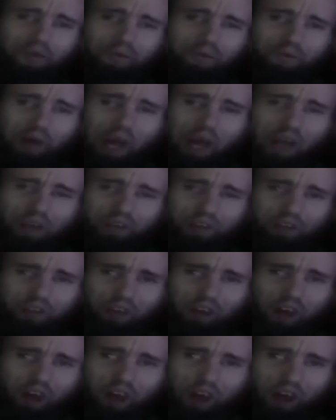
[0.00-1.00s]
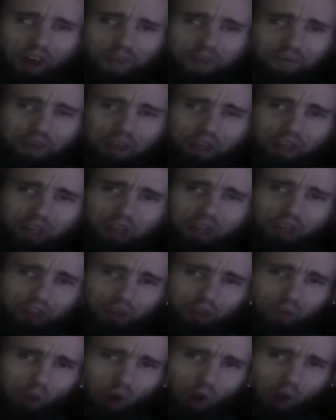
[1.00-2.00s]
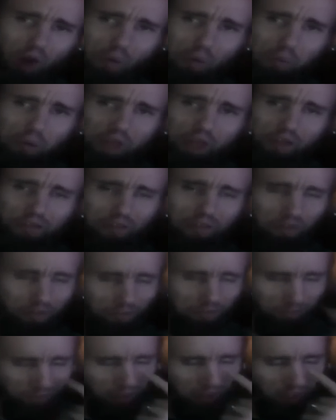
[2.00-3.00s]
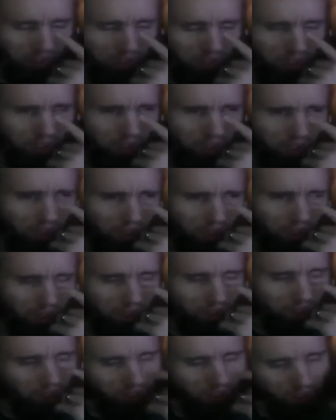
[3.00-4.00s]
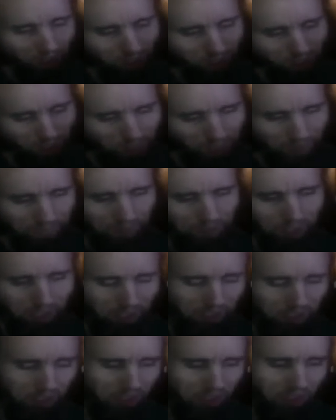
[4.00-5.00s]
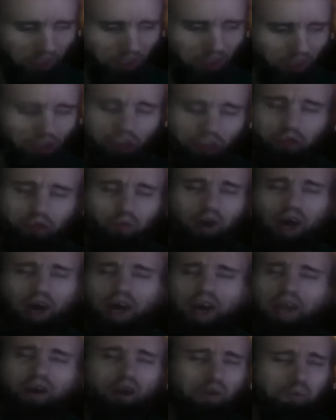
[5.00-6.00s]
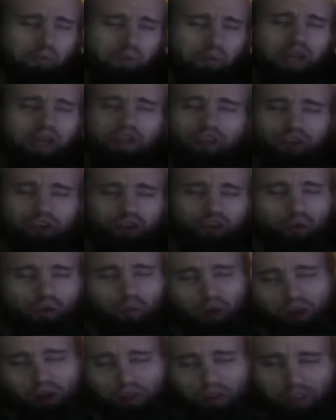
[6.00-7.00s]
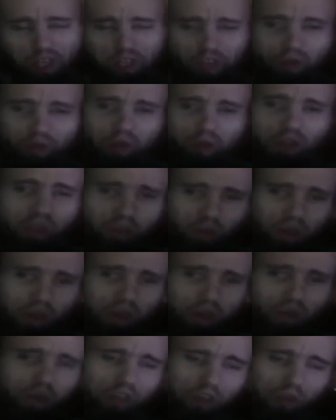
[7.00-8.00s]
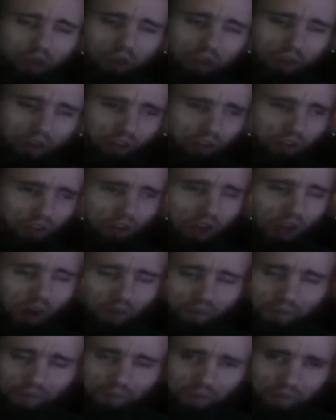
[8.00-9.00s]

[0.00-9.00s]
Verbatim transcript: a fat slob, you are a piece of shit. I mean, you hire a maid to do work that you could clearly do yourself.